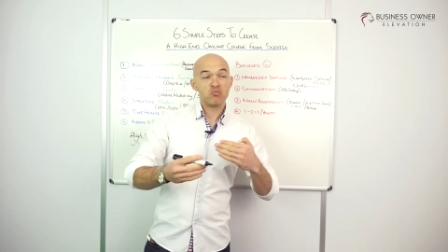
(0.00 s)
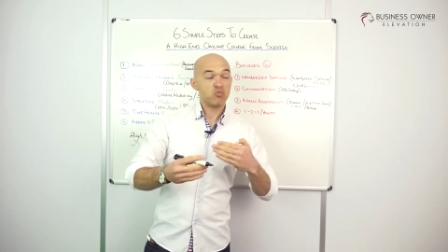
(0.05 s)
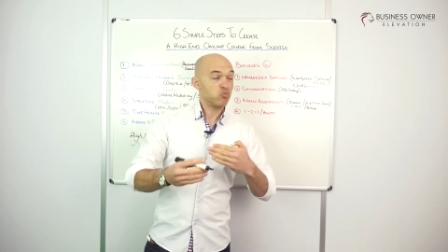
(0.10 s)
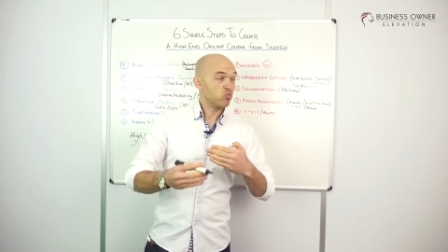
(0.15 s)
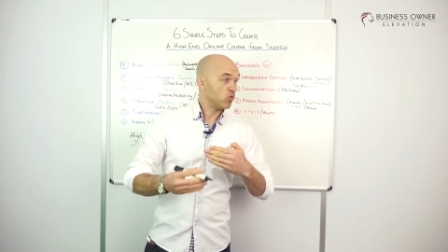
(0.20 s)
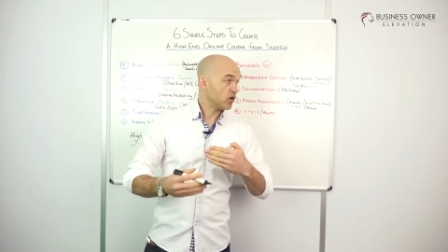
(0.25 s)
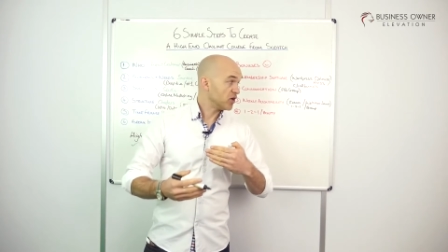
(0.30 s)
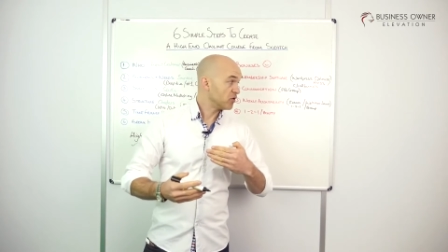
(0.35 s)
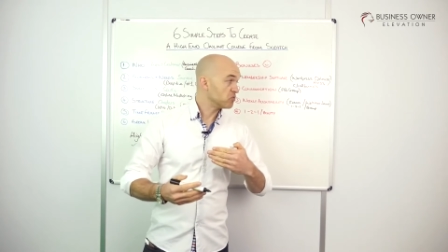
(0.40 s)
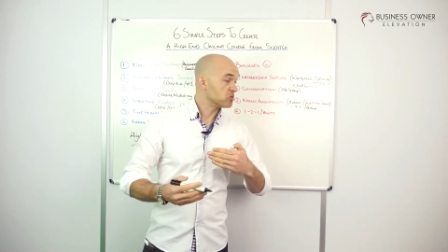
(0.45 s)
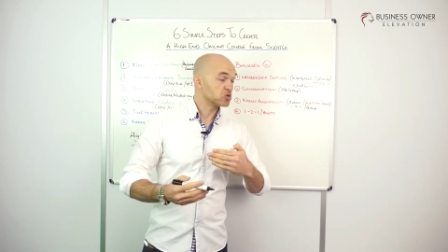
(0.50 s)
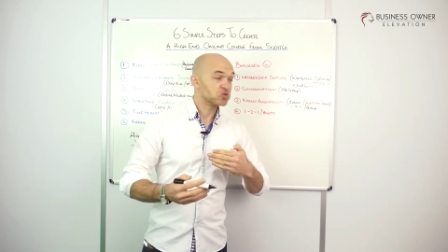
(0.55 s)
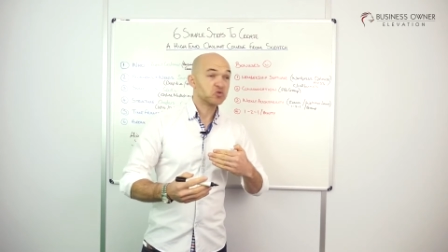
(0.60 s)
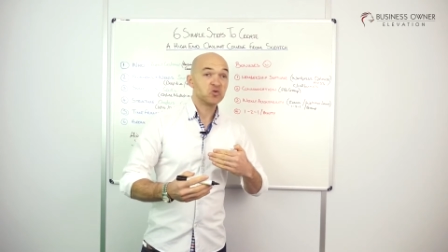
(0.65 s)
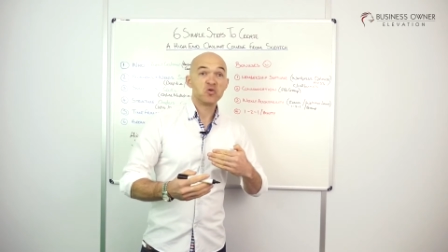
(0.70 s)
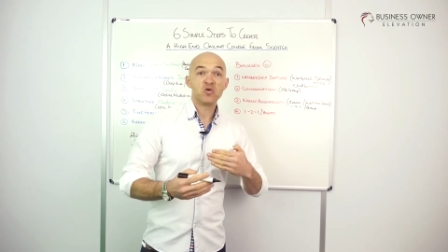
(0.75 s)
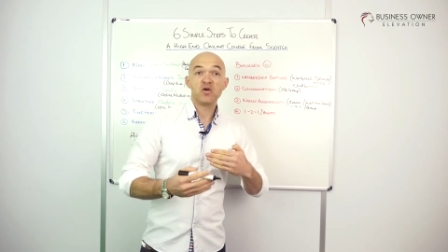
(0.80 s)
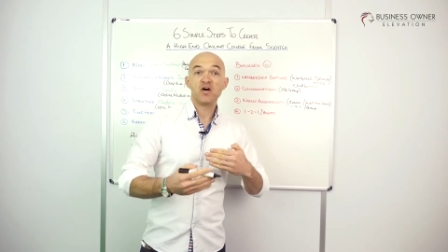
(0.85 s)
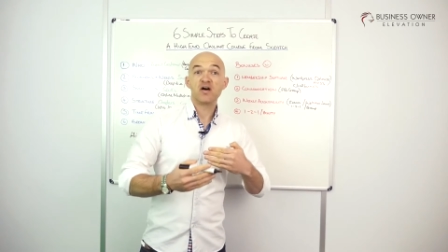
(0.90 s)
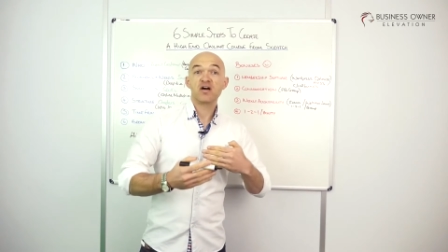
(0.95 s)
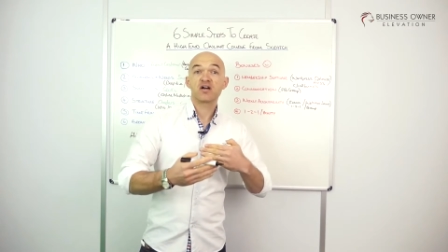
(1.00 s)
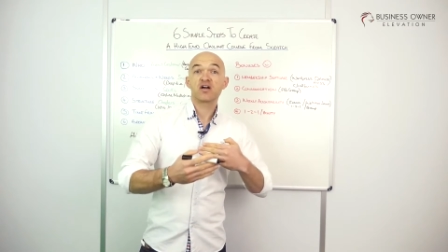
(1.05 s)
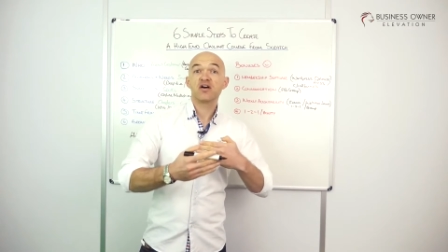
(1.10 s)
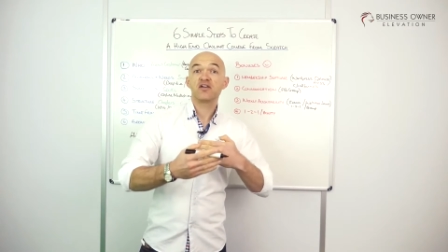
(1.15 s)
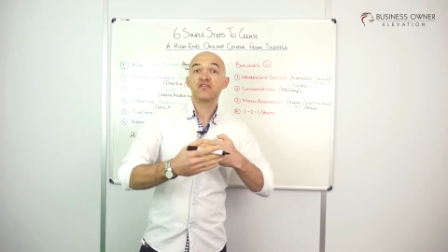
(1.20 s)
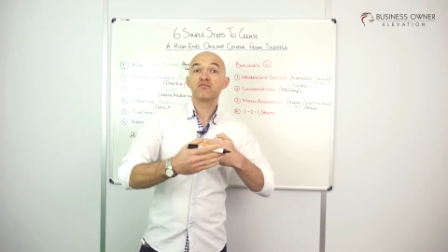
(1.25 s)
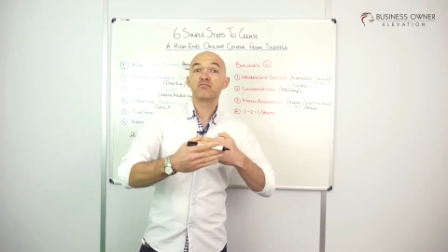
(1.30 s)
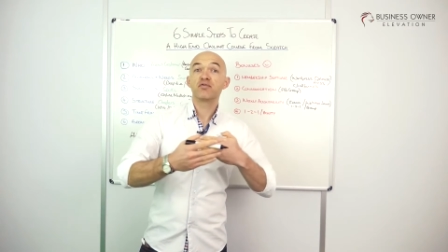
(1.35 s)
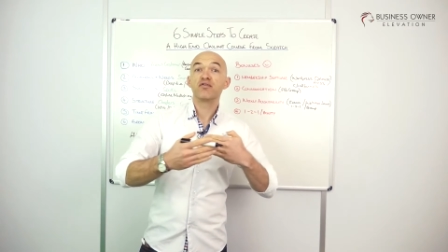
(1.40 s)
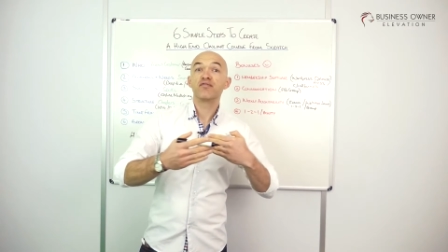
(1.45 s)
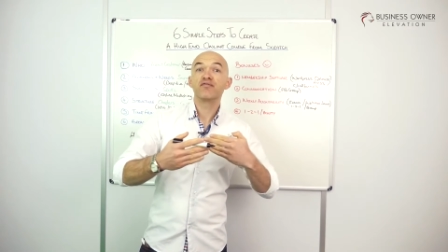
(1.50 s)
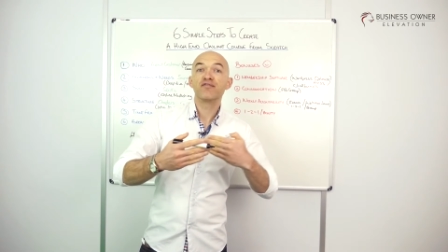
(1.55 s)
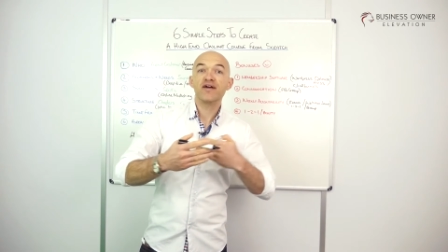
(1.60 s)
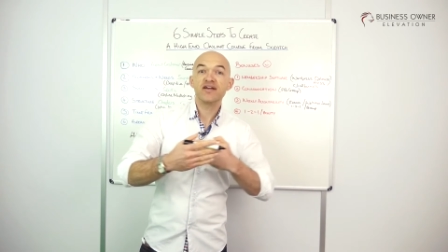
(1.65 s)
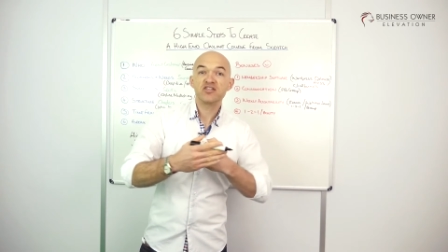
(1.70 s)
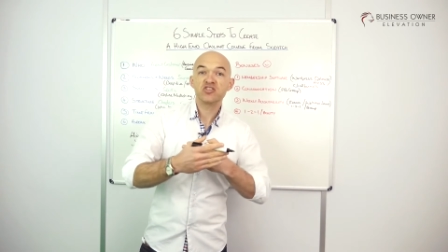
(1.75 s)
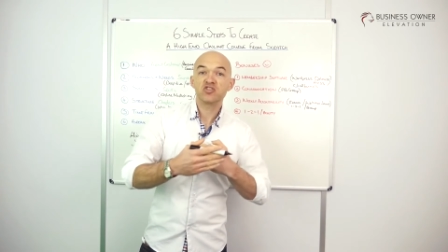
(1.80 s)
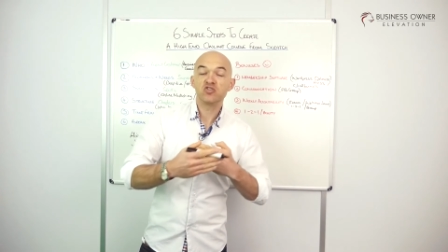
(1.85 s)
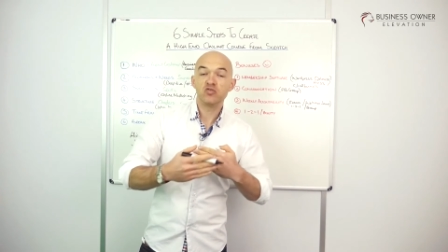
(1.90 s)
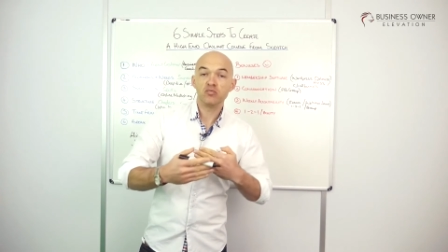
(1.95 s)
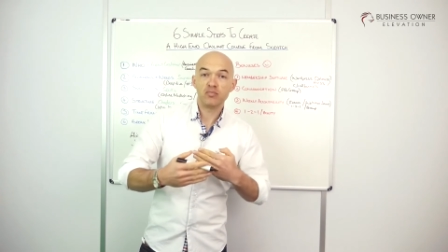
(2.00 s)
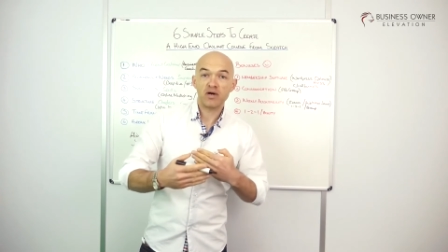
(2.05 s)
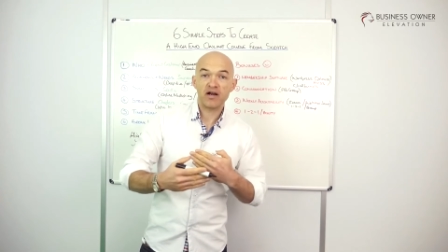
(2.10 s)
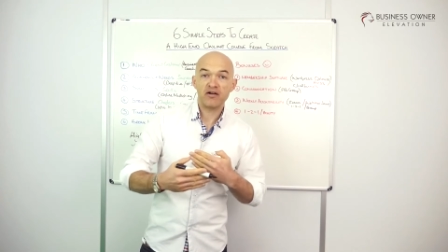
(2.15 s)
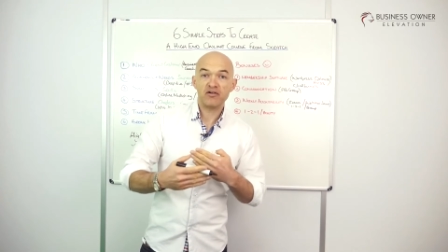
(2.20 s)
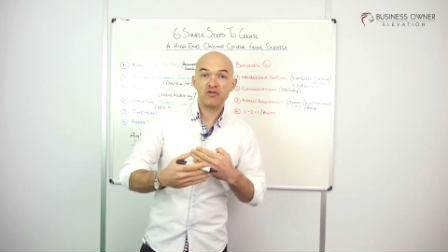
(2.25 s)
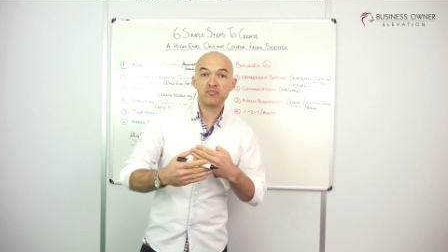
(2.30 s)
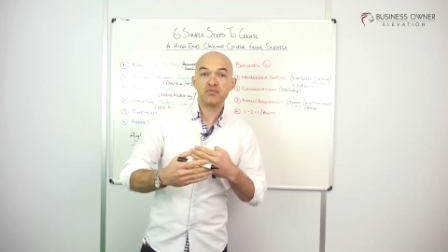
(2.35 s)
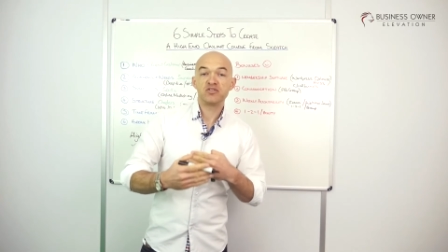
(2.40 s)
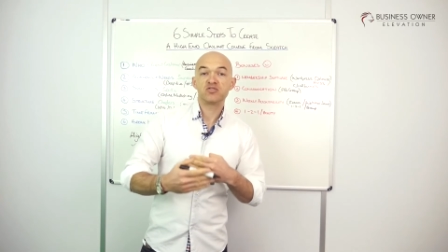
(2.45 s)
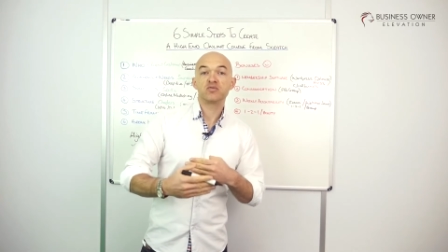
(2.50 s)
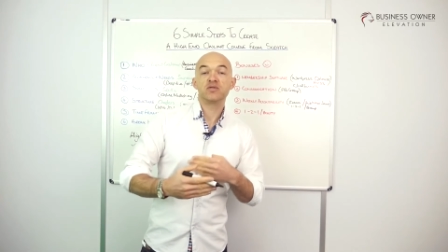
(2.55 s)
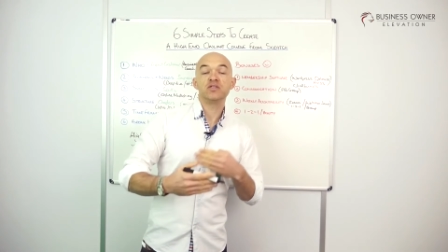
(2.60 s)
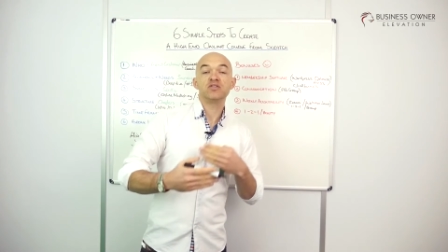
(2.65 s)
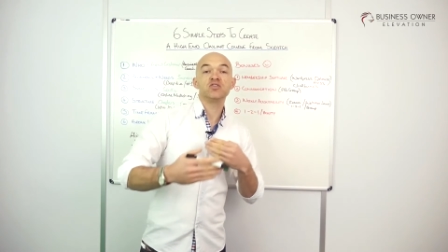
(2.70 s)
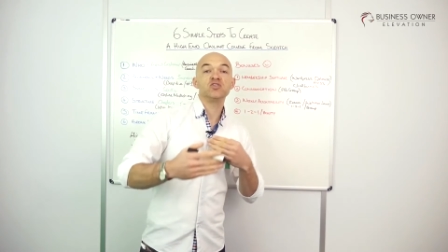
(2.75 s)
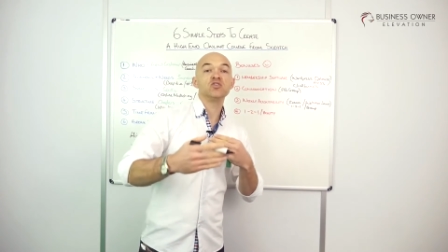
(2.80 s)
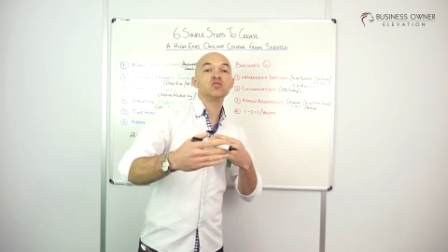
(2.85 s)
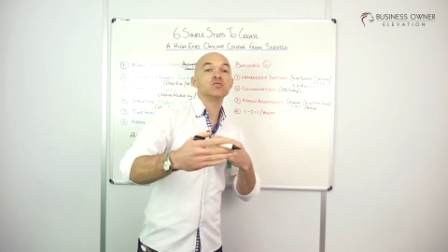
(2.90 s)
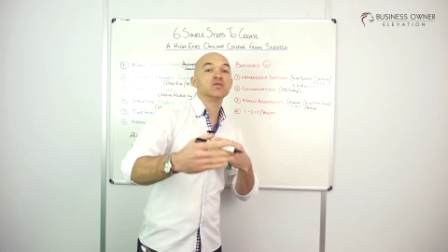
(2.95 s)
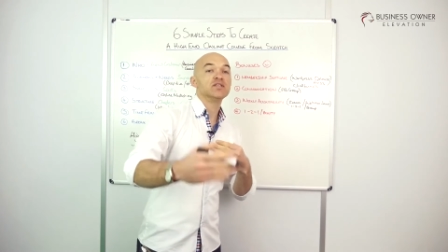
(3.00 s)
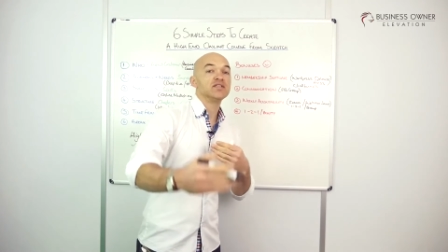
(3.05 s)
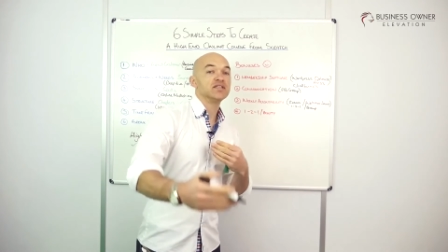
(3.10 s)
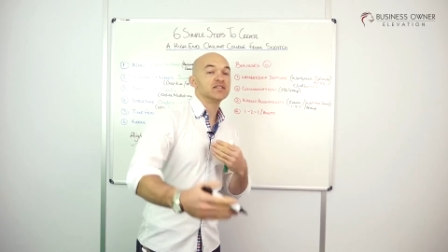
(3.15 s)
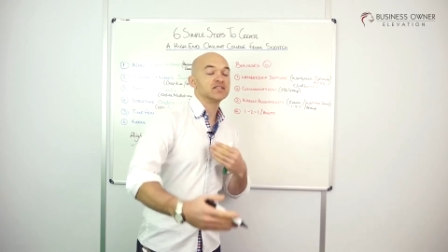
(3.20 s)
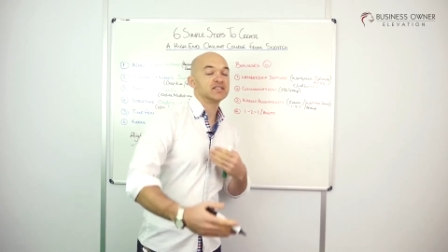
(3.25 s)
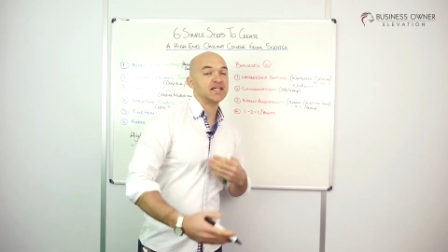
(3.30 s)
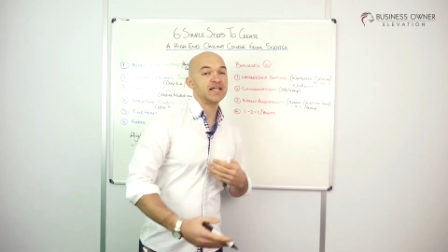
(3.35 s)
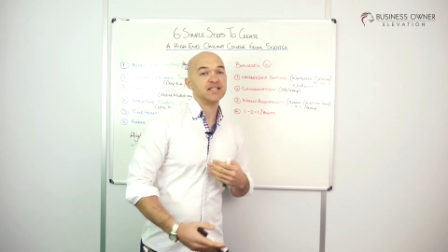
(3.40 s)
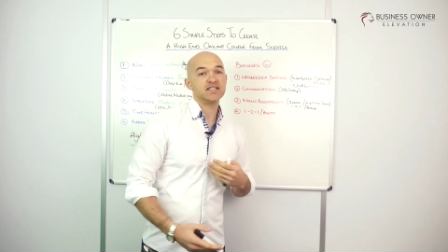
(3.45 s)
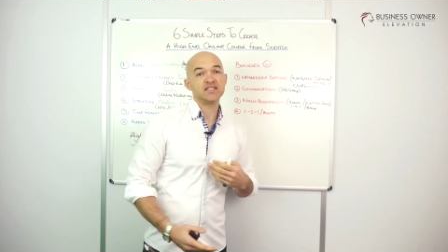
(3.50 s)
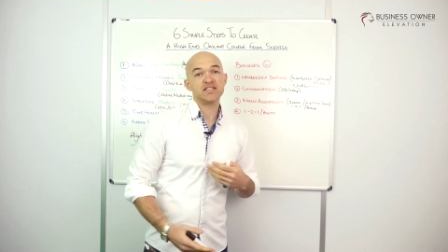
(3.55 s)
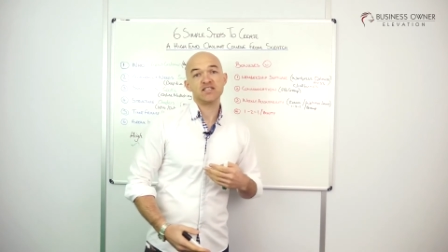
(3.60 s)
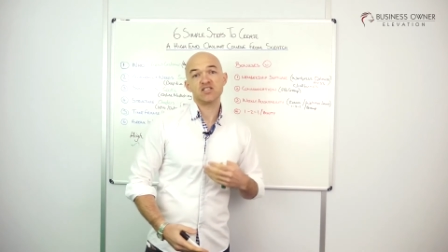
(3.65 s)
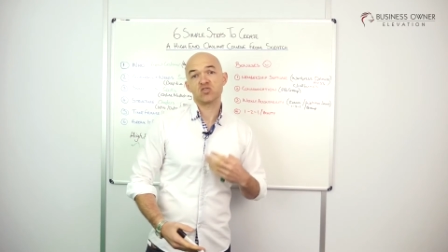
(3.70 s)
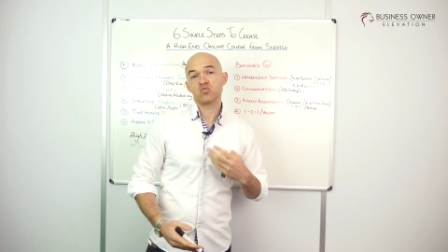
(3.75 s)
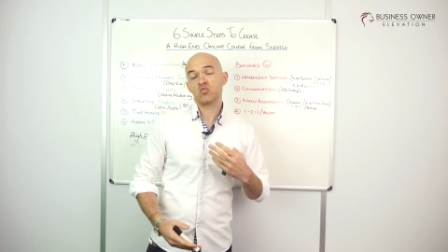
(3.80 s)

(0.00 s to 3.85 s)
what I would call a kind of professional barrier between you and the attendees.